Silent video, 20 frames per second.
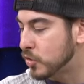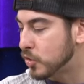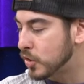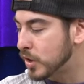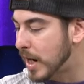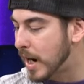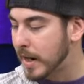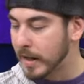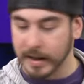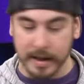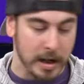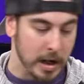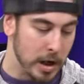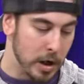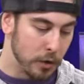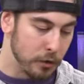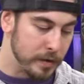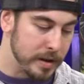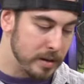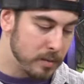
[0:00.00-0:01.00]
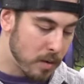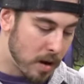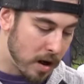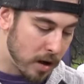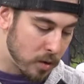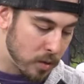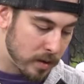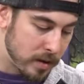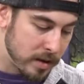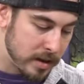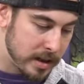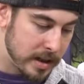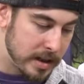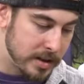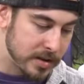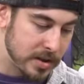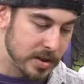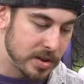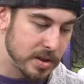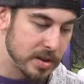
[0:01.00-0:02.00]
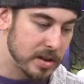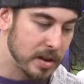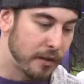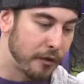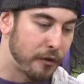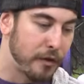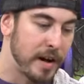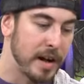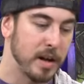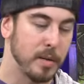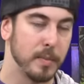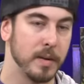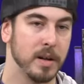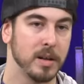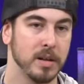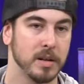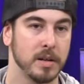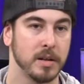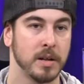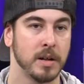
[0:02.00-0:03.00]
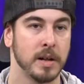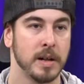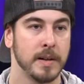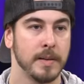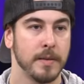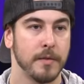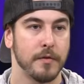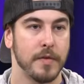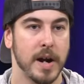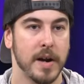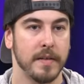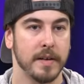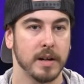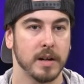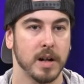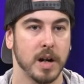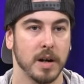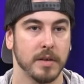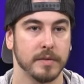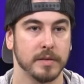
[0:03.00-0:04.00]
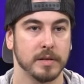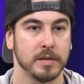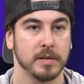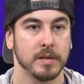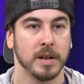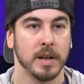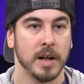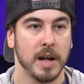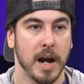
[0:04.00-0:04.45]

Should I remark one of these? This is the Frank Miller variant cover.